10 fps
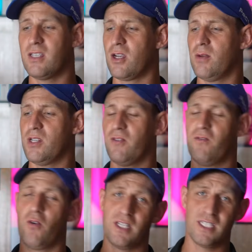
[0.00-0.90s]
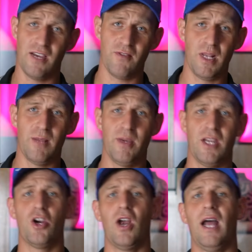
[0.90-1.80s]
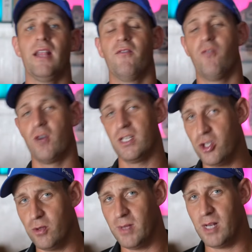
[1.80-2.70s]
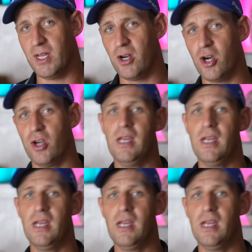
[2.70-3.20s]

It comes in the 47mm and the 42mm.